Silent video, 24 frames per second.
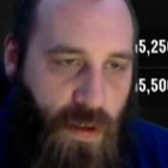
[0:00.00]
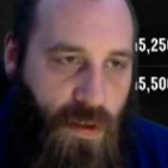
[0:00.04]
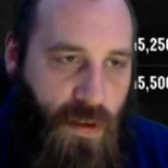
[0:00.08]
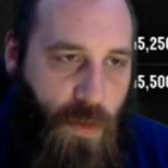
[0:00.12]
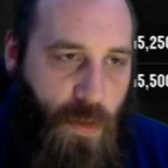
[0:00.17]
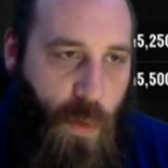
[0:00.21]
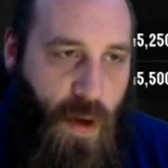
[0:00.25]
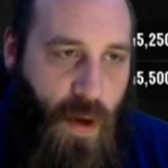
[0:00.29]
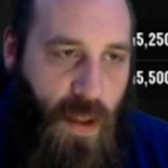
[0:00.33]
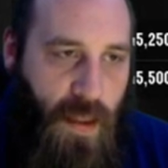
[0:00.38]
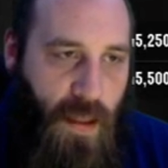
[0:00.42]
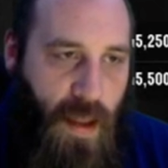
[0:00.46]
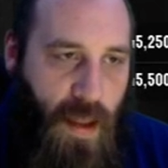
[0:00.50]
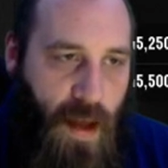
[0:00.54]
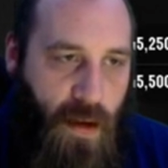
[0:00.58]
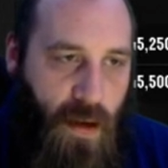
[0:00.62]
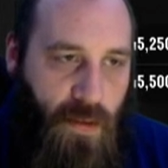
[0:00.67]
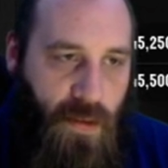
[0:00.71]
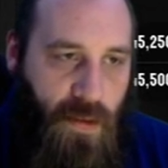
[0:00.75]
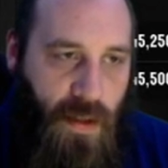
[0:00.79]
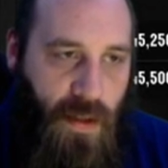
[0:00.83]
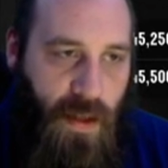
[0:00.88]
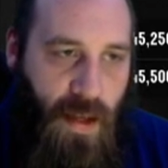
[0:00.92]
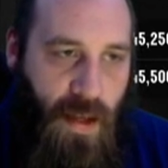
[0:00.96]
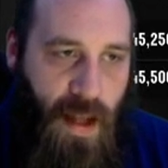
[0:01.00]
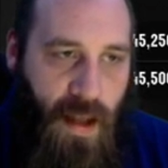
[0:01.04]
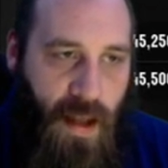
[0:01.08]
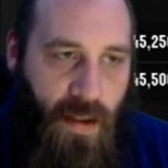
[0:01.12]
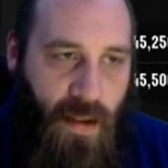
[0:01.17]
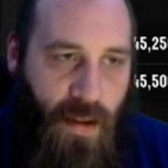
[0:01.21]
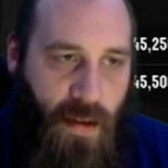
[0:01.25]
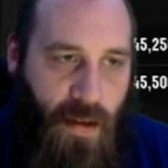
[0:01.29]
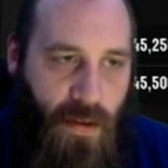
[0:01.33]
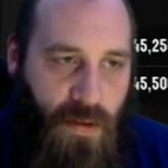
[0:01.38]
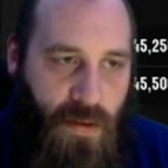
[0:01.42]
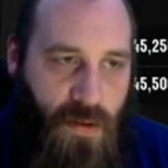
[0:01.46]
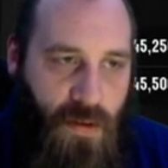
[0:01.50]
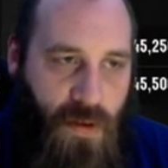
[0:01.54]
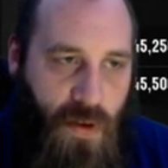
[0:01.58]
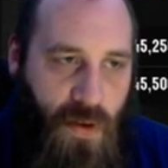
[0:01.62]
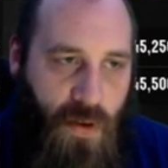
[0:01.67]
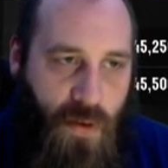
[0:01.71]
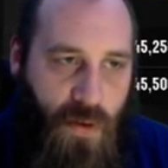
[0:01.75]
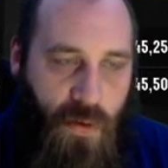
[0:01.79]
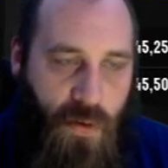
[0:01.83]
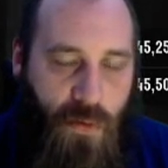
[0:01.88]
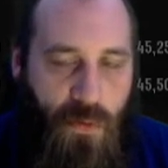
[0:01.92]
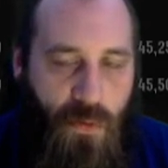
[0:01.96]
20,000. And now that there's
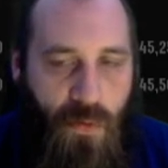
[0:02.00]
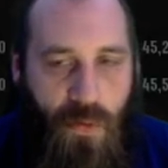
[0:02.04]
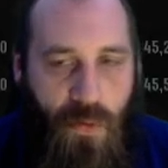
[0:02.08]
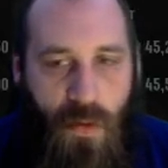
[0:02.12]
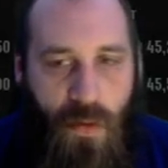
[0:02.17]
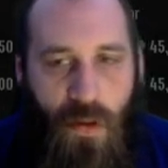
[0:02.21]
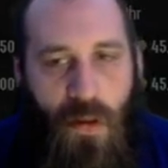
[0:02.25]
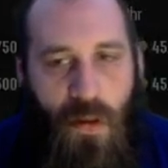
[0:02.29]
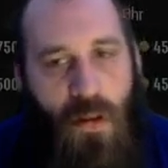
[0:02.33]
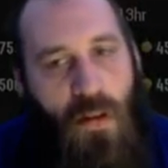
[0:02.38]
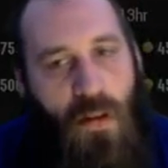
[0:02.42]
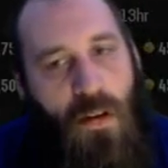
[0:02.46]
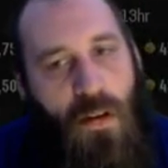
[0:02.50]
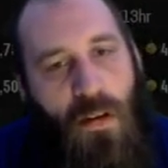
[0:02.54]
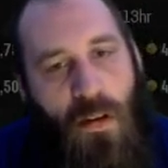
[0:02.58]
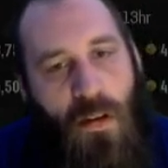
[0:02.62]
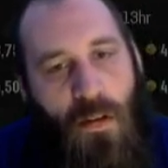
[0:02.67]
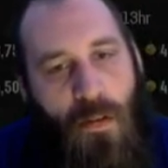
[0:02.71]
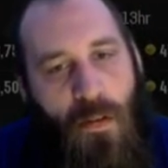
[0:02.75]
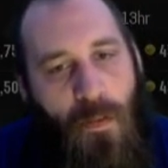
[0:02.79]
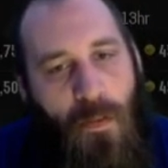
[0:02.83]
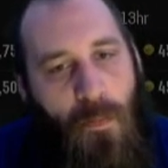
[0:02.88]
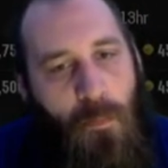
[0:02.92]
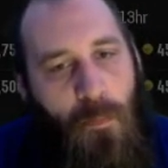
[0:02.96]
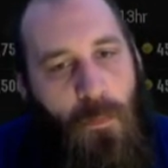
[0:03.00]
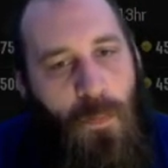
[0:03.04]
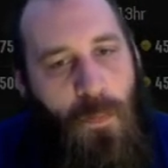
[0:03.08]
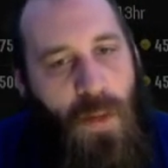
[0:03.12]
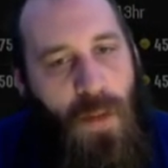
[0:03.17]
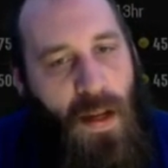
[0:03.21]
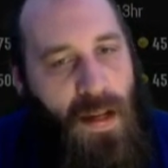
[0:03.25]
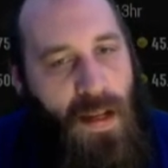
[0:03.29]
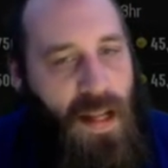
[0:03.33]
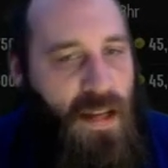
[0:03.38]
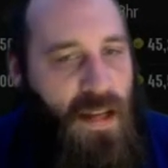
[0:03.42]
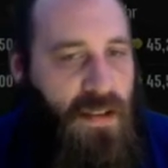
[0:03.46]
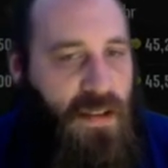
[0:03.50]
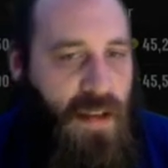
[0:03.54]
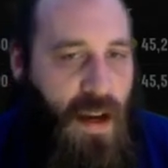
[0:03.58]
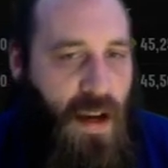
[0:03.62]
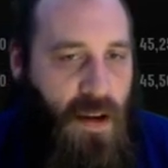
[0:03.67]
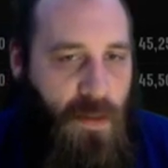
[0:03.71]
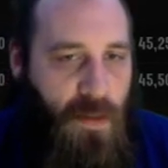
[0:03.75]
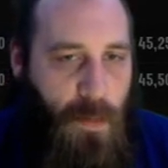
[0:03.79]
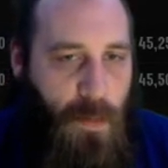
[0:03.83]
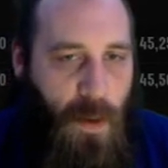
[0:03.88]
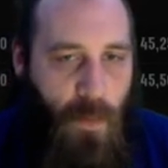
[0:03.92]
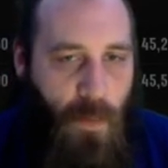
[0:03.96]
two, that kind of
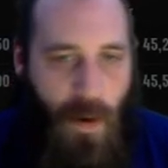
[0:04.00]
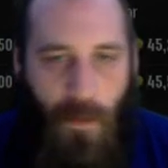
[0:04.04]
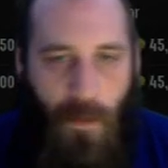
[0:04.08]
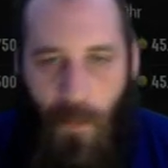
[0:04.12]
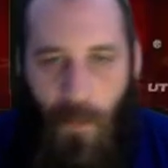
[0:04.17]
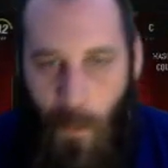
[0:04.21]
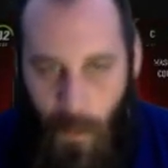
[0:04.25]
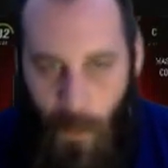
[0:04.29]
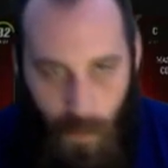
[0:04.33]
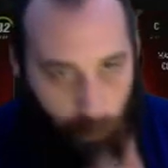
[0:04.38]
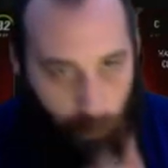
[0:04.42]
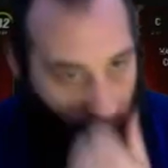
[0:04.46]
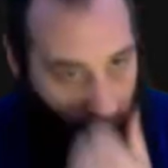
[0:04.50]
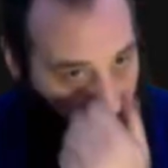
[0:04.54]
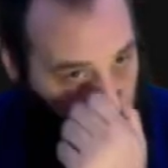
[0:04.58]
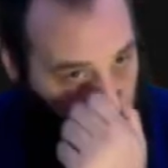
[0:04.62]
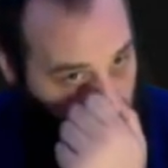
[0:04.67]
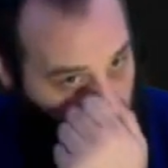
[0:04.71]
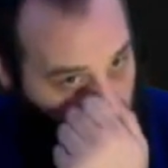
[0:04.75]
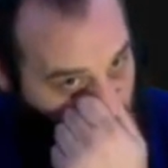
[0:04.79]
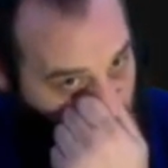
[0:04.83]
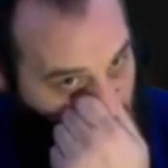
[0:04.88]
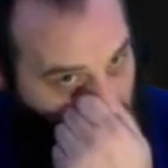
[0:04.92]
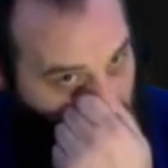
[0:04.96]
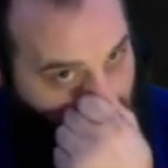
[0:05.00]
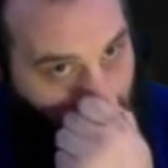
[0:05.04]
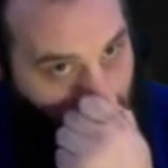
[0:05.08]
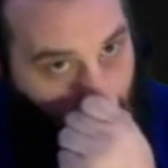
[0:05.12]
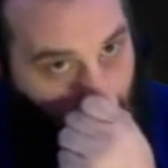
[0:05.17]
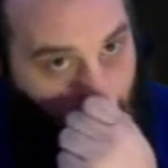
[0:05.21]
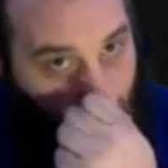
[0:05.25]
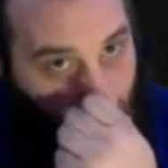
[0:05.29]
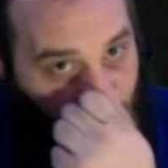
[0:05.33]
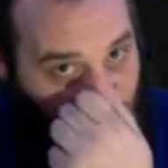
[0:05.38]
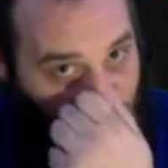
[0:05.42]
scares me away from it a little bit. So